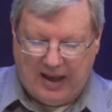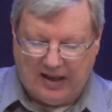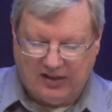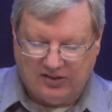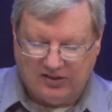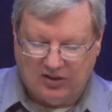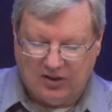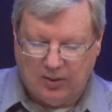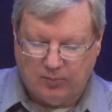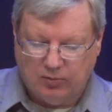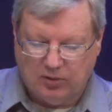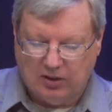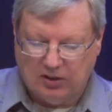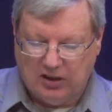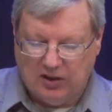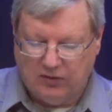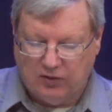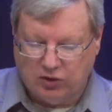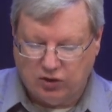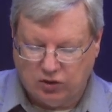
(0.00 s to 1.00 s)
asked them to
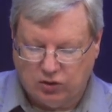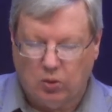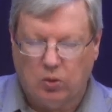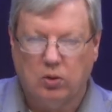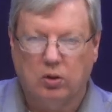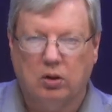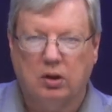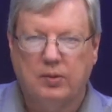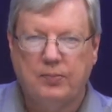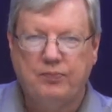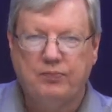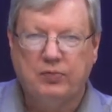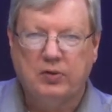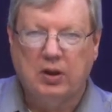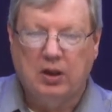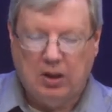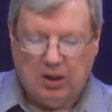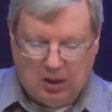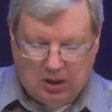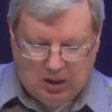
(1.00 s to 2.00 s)
leave the store
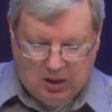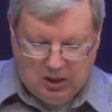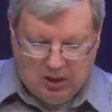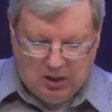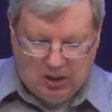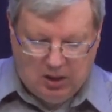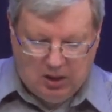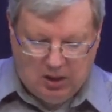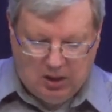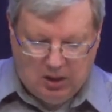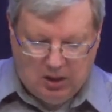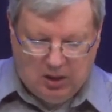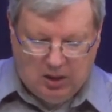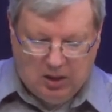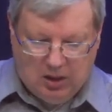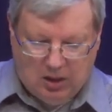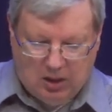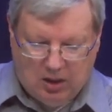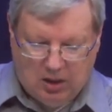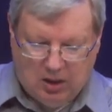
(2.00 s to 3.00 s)

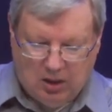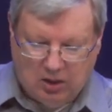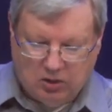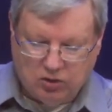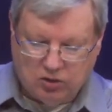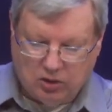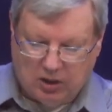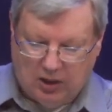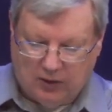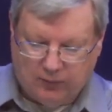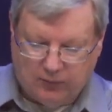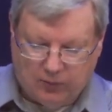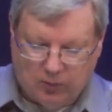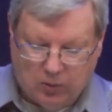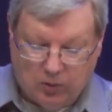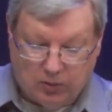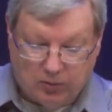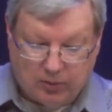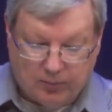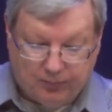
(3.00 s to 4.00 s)
on July
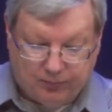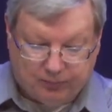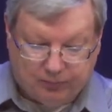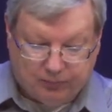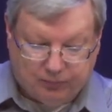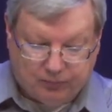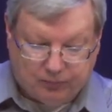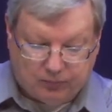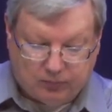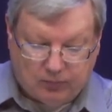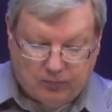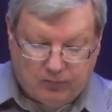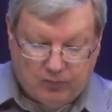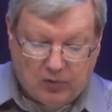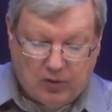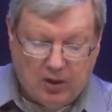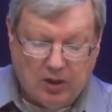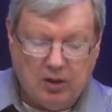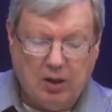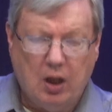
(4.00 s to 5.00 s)
4th.
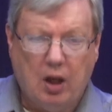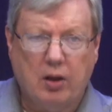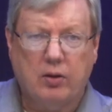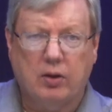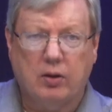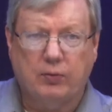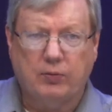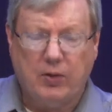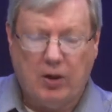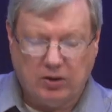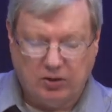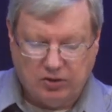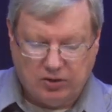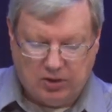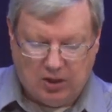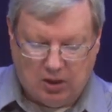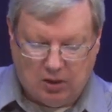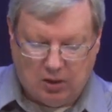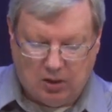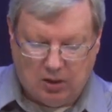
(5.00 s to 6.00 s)
Now, the Fox
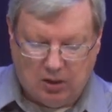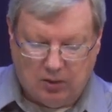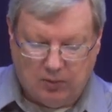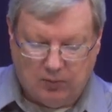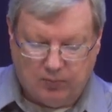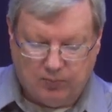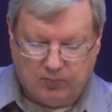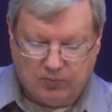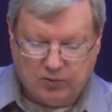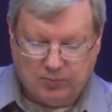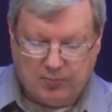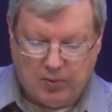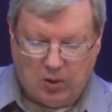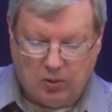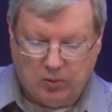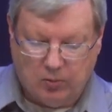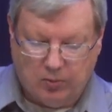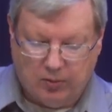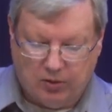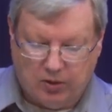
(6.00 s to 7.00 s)
10
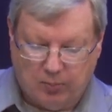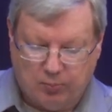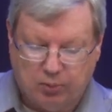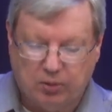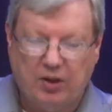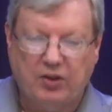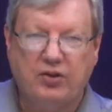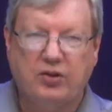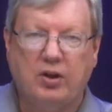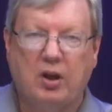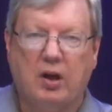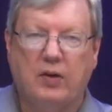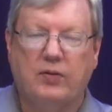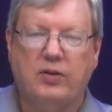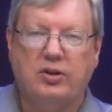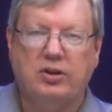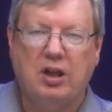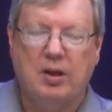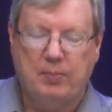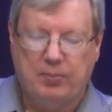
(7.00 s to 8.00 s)
spoke with the president
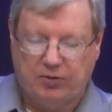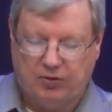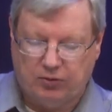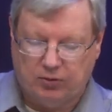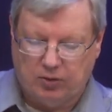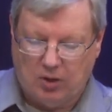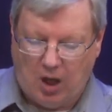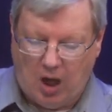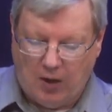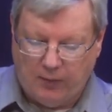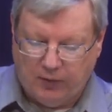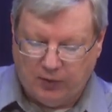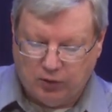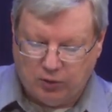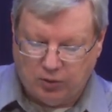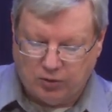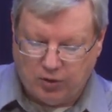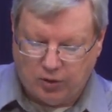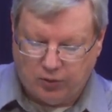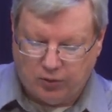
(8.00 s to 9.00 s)
of the Tempe
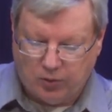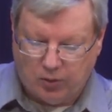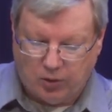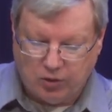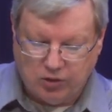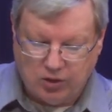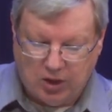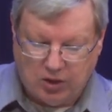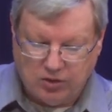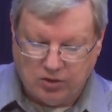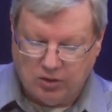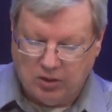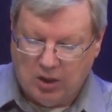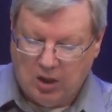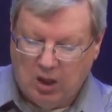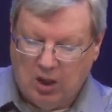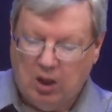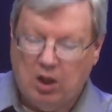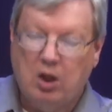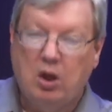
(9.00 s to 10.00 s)
Officers Association,